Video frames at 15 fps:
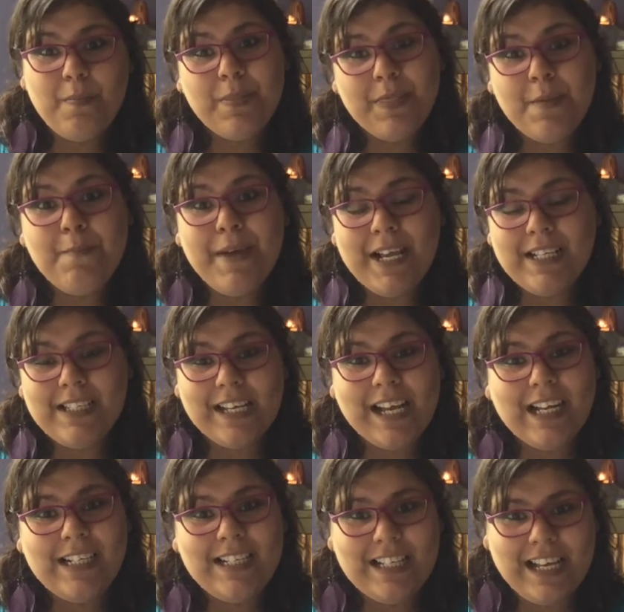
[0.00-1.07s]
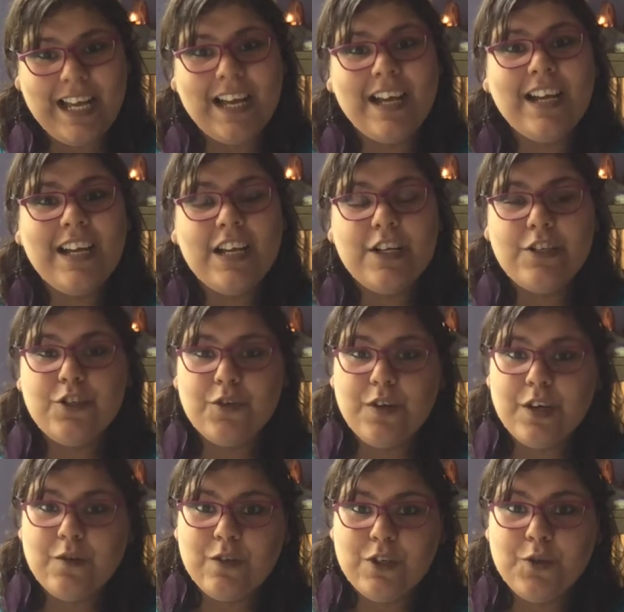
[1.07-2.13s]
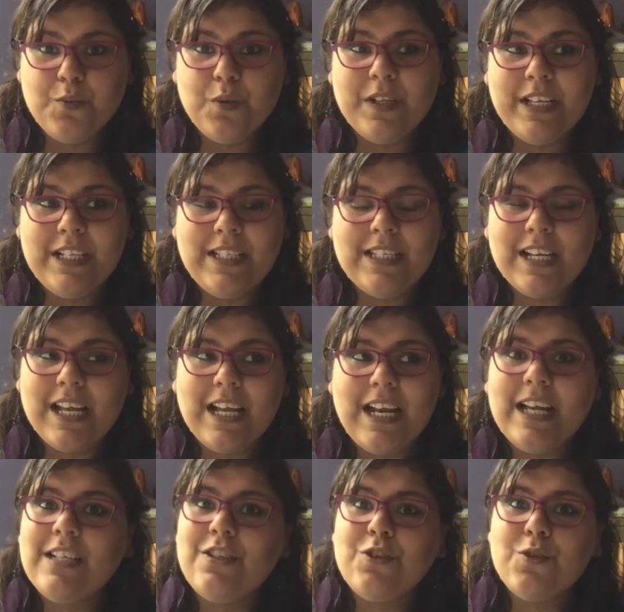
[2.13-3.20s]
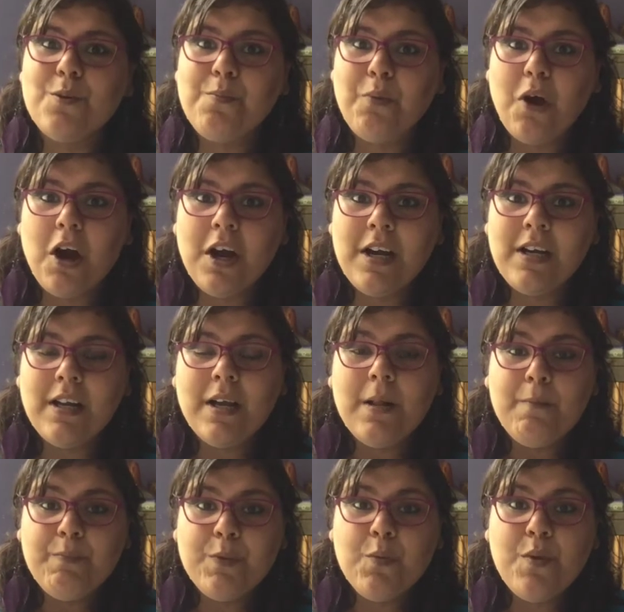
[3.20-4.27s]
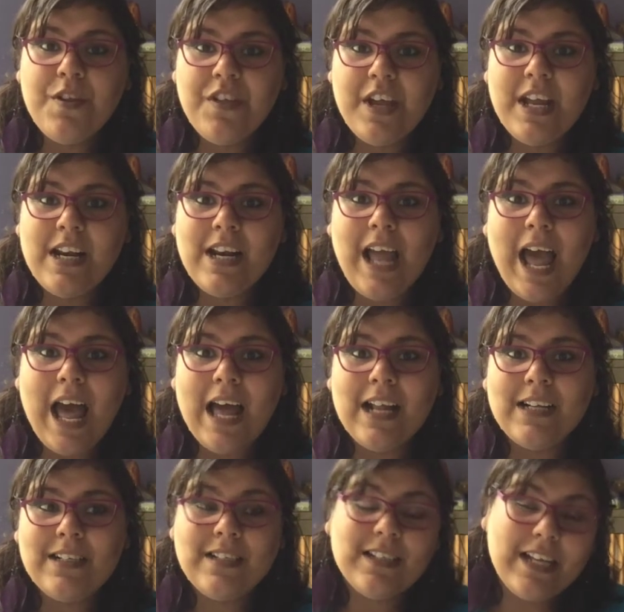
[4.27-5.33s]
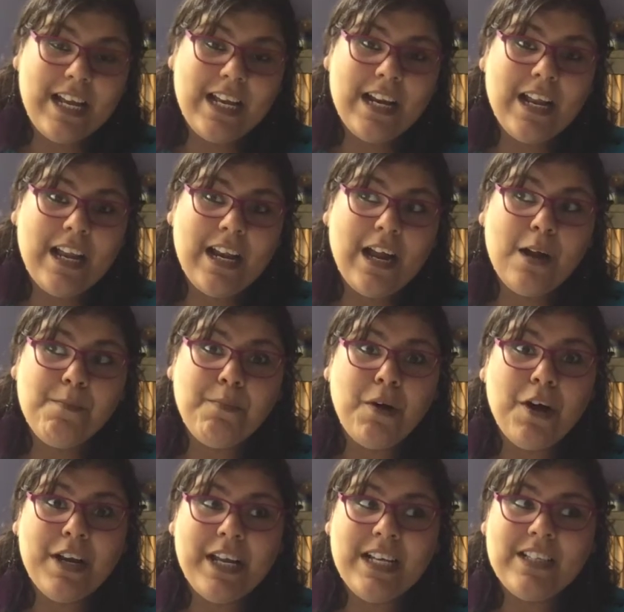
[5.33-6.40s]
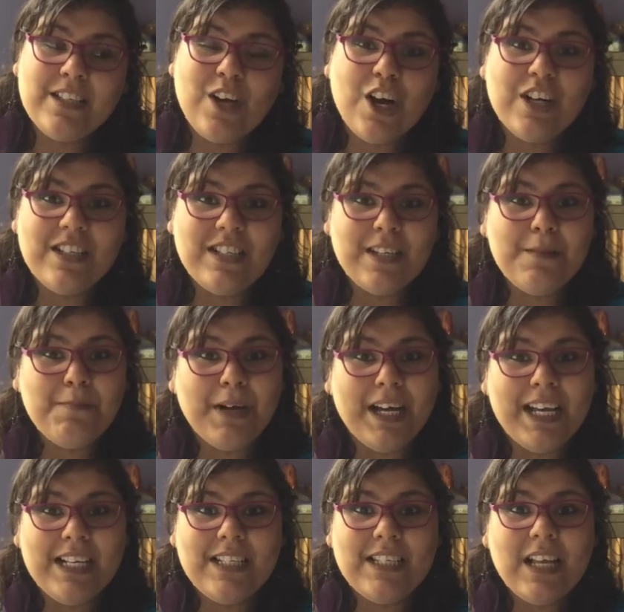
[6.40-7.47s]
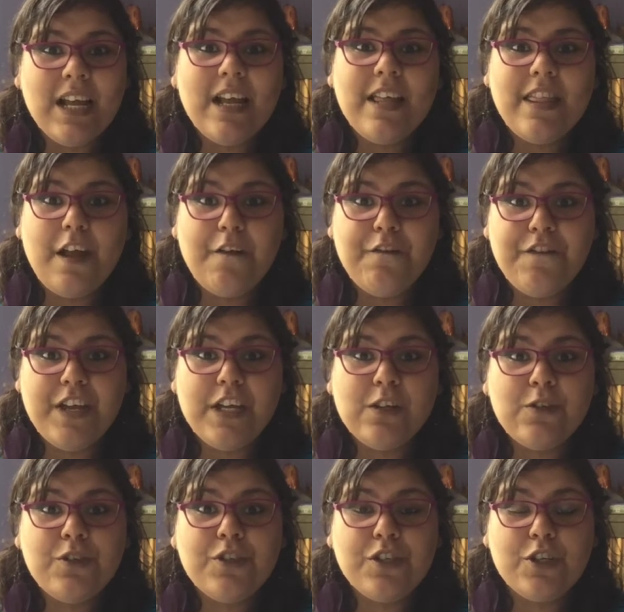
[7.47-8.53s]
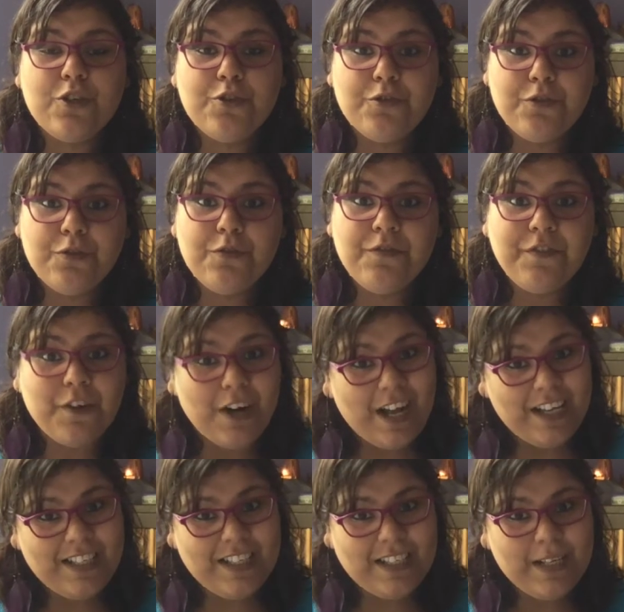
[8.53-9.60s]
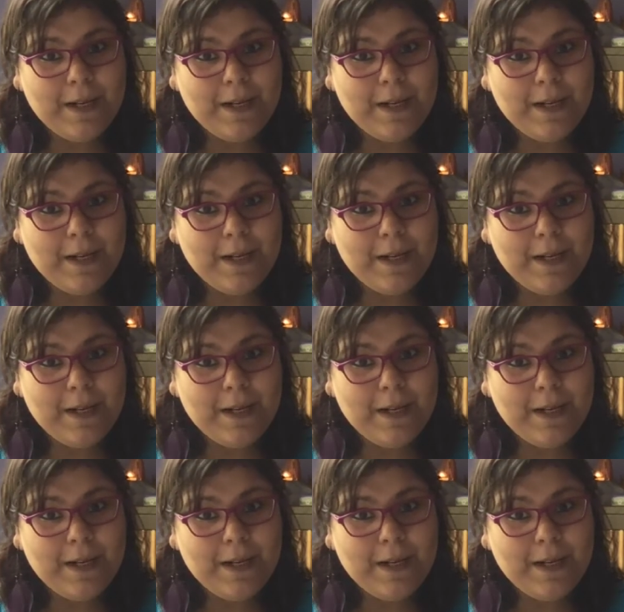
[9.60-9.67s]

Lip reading: the basic idea during ritual, is to connect to a part within and in our bodies, hearts, and minds that feels true for us.